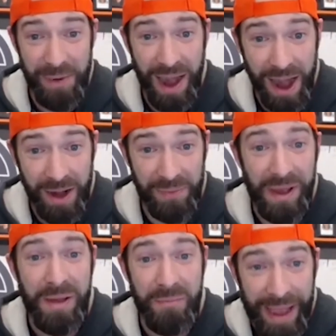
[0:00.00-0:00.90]
up.
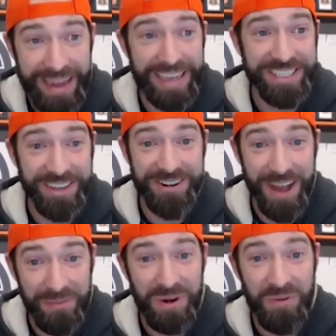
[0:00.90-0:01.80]
Make it your
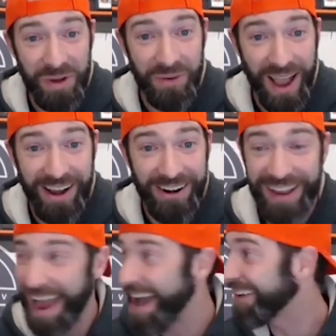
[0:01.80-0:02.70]
number one priority.
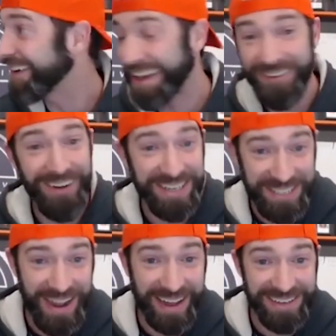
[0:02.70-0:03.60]
I don't care what
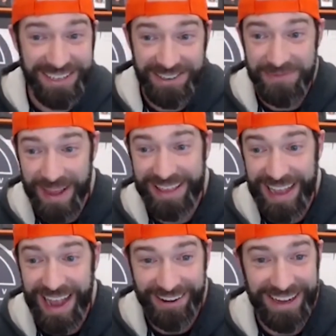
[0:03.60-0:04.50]
you have to do to pay the
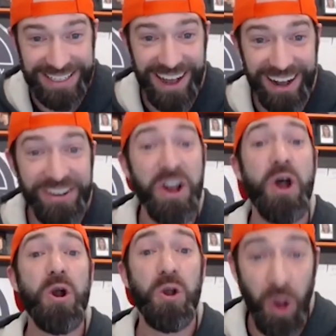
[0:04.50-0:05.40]
IRS off.
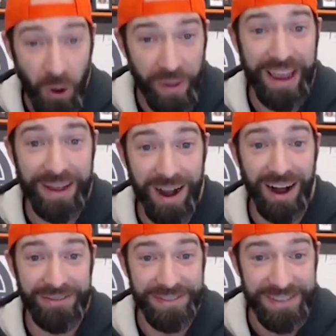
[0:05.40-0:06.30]
Go pay them
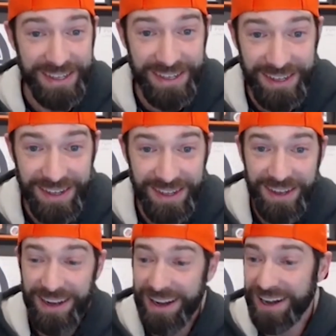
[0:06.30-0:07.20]
off.
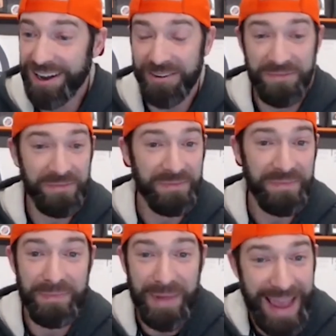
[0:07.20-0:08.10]
Oh,
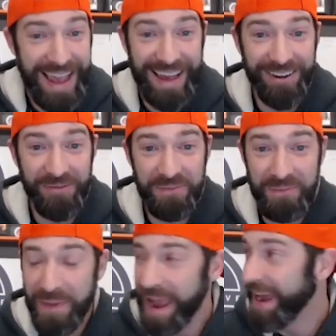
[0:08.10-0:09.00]

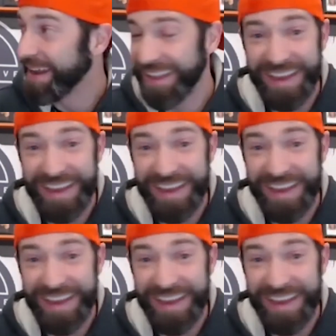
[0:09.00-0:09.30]
man. Like,